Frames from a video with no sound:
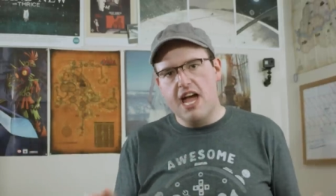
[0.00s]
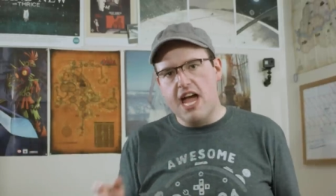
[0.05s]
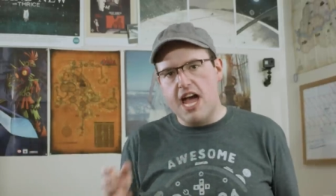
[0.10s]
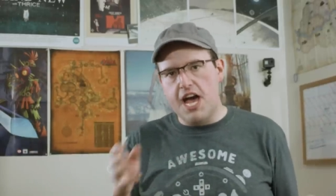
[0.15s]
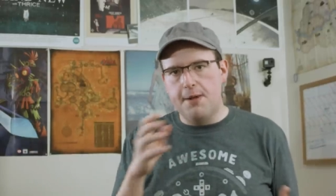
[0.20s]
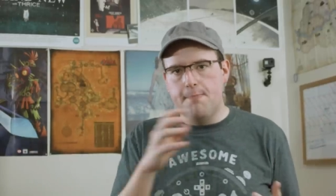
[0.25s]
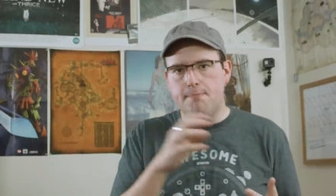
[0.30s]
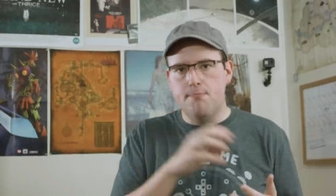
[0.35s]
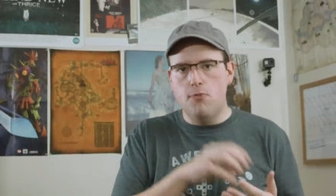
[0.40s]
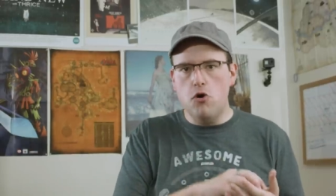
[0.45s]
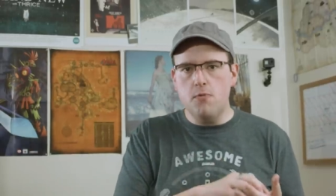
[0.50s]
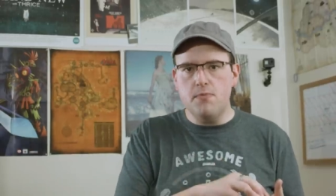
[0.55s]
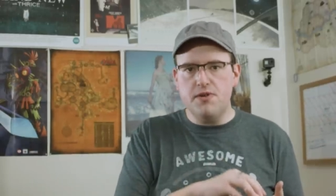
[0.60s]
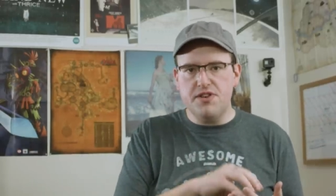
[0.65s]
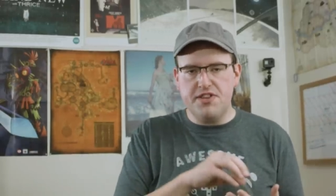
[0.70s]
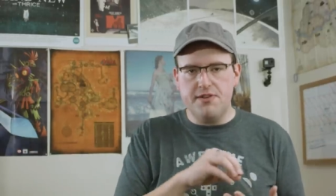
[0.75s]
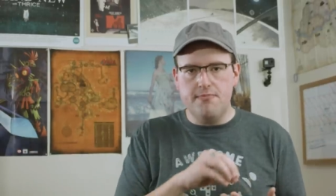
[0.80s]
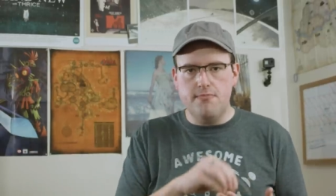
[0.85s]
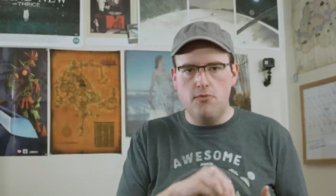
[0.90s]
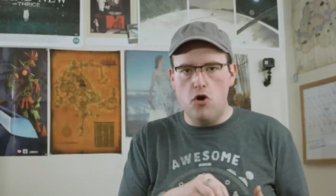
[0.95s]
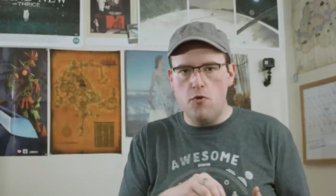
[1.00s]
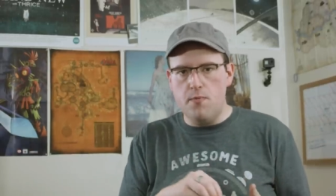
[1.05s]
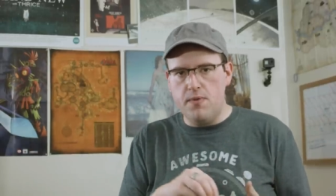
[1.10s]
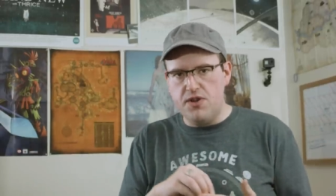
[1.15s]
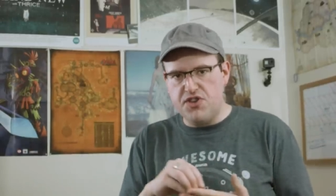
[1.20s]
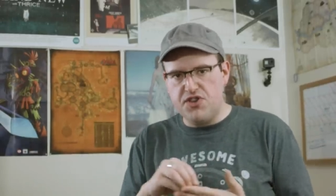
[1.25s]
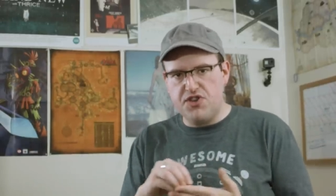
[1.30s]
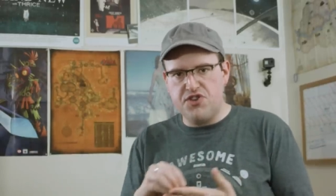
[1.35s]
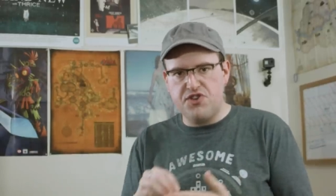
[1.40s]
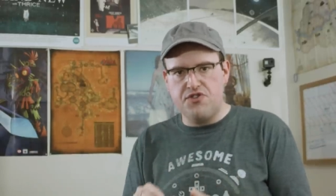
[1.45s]
and a moment to
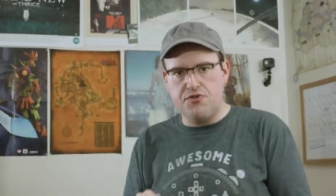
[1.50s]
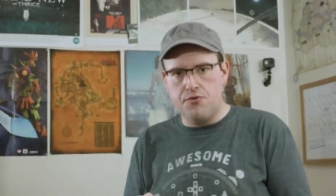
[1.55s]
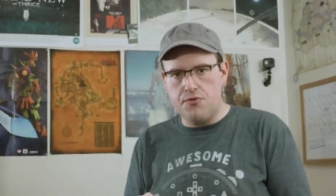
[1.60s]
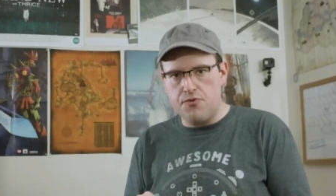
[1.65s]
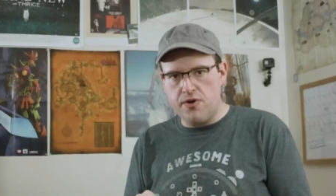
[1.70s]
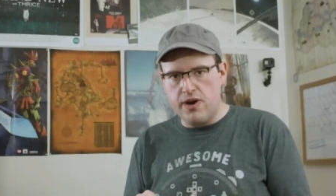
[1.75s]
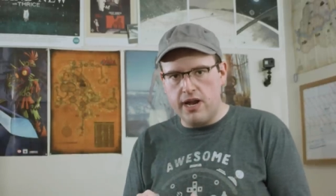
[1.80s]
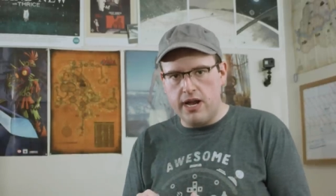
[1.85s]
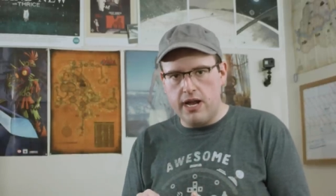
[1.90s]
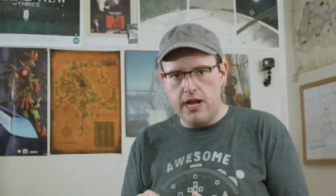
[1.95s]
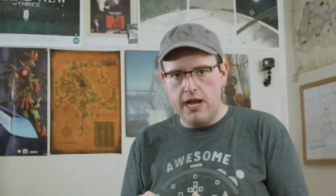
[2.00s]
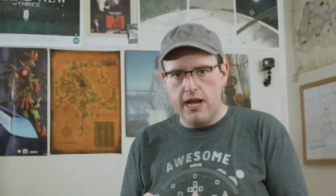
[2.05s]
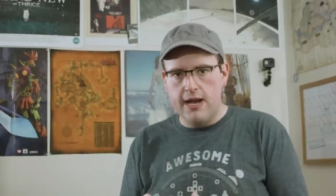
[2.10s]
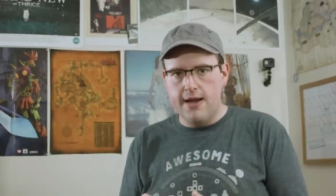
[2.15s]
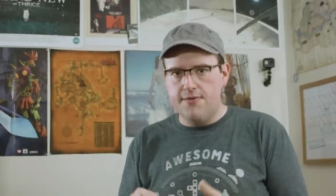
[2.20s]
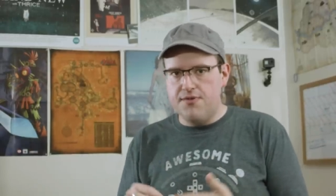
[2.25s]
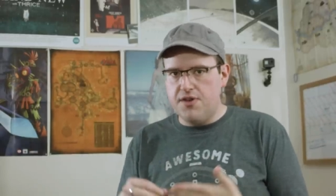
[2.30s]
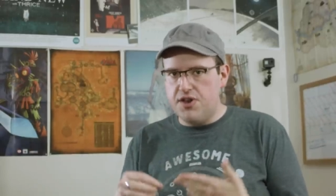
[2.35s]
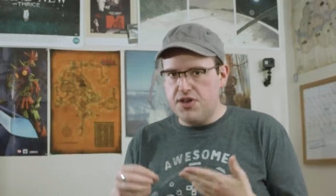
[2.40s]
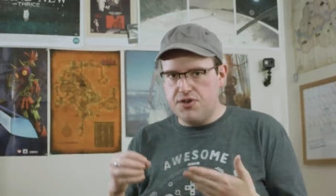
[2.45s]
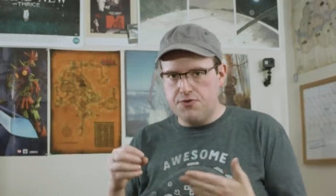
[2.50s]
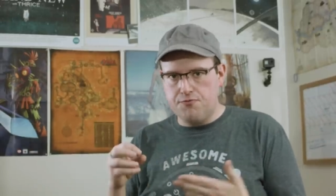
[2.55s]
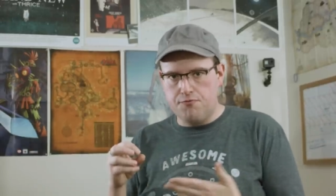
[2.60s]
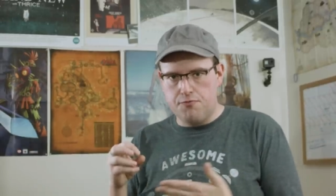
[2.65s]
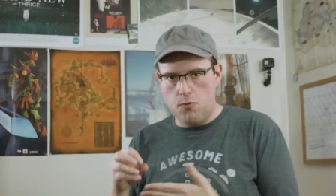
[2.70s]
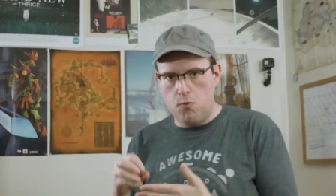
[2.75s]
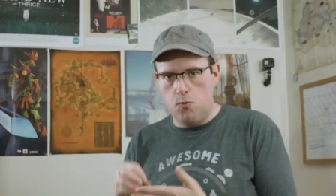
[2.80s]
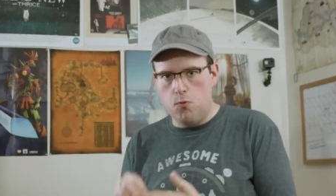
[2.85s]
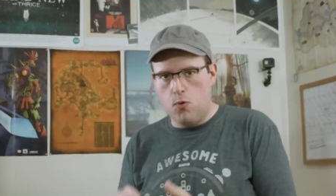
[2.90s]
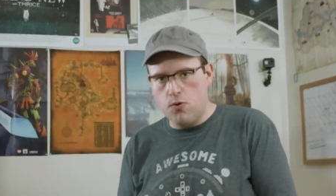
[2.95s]
moment story that is
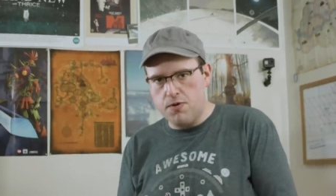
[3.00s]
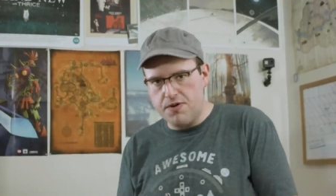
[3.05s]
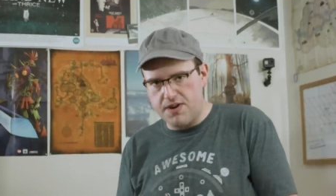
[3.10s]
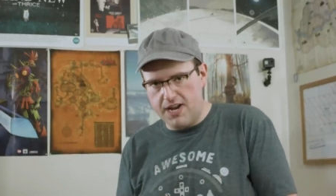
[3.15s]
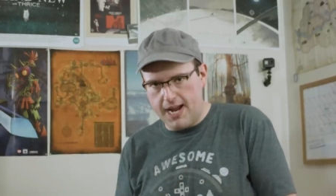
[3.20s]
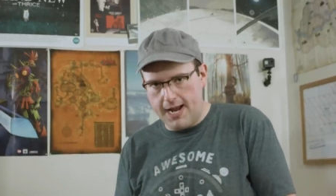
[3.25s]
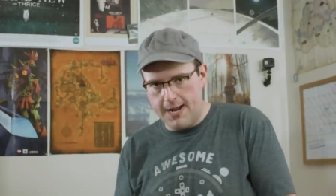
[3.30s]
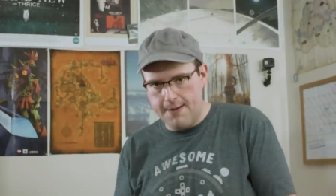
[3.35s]
rewarding.